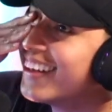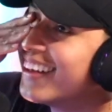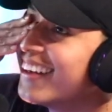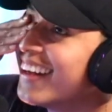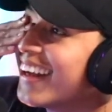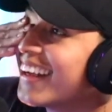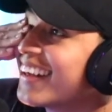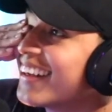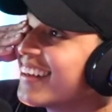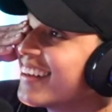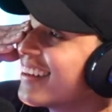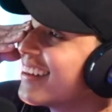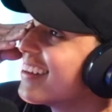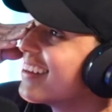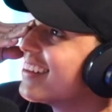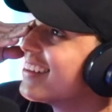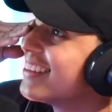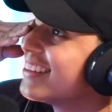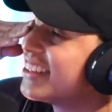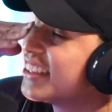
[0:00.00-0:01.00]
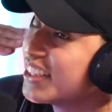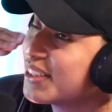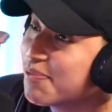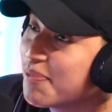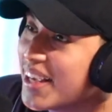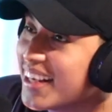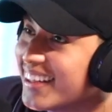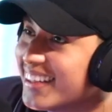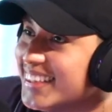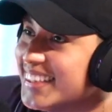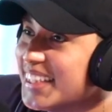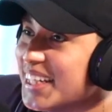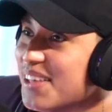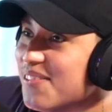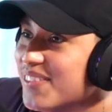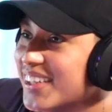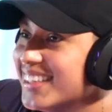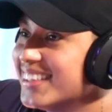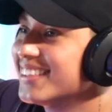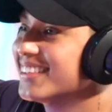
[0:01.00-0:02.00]
Like she's making
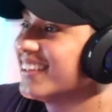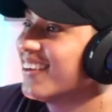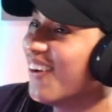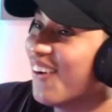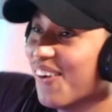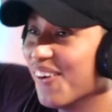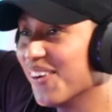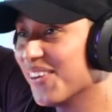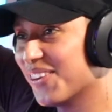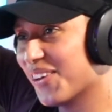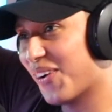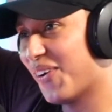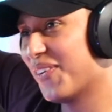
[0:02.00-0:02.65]
demons all